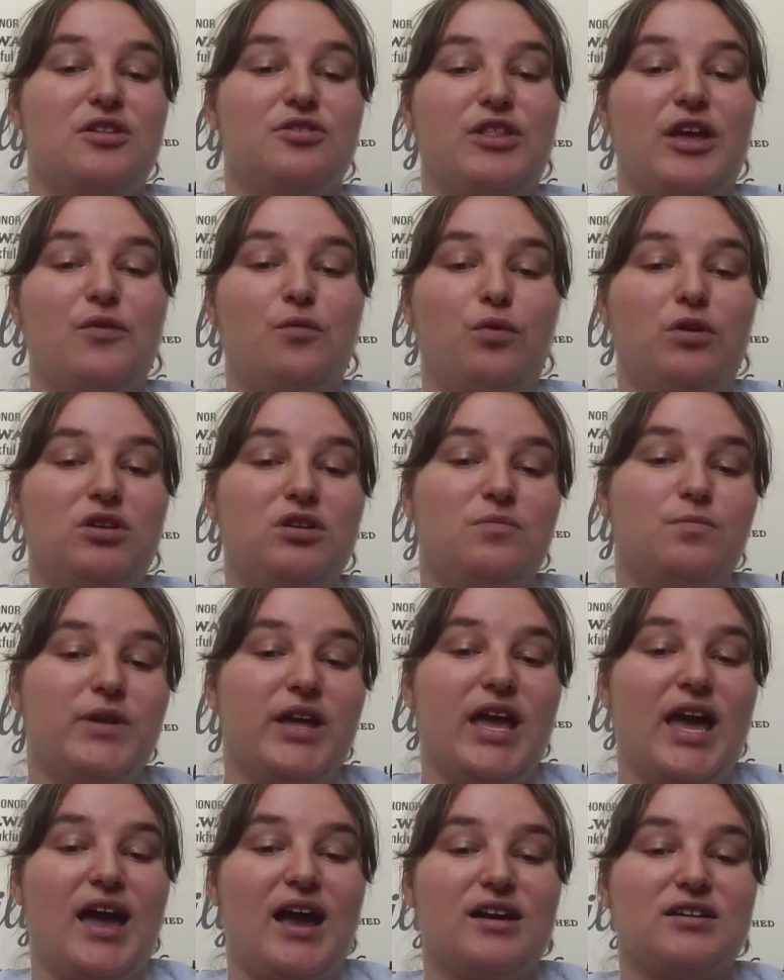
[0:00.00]
They wouldn't
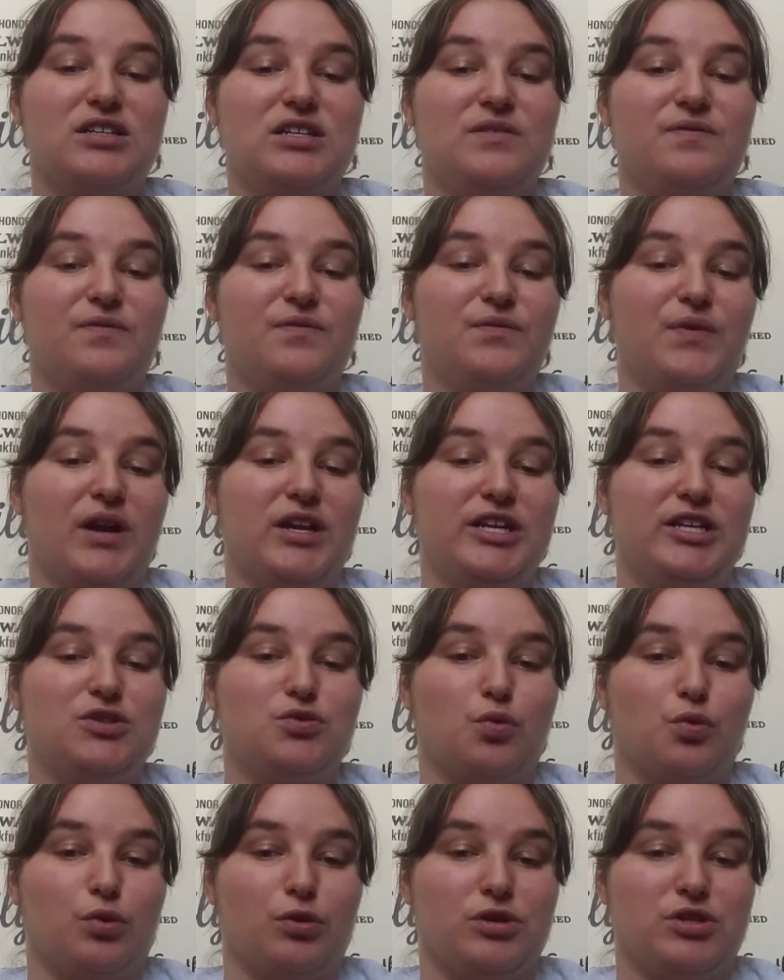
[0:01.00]
be acting funny
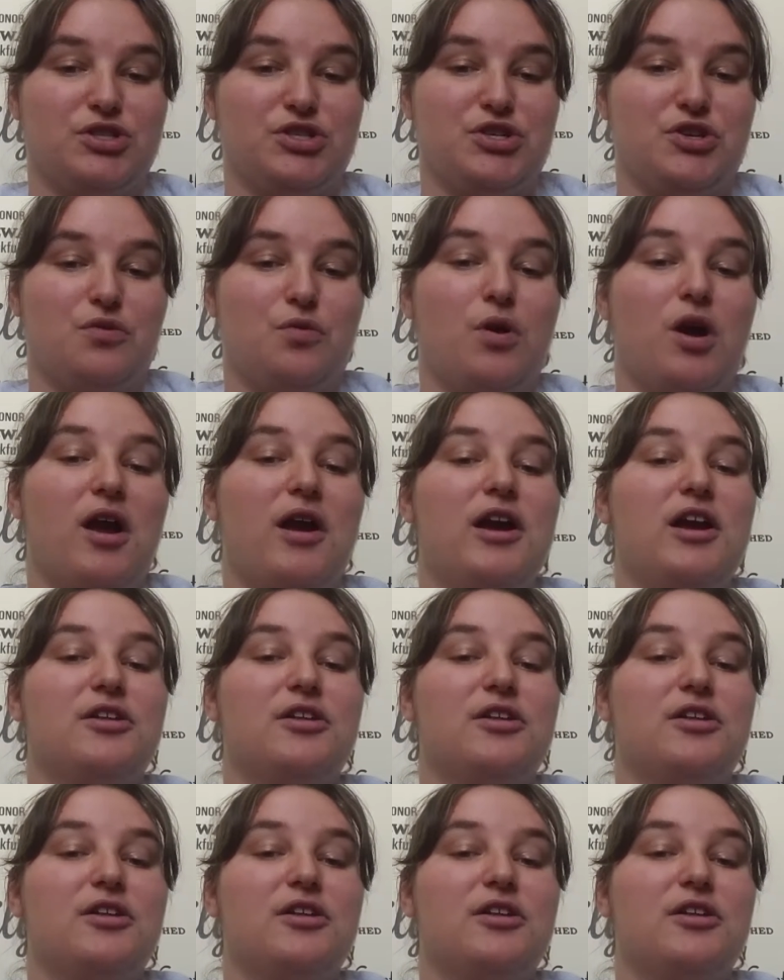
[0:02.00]
towards you.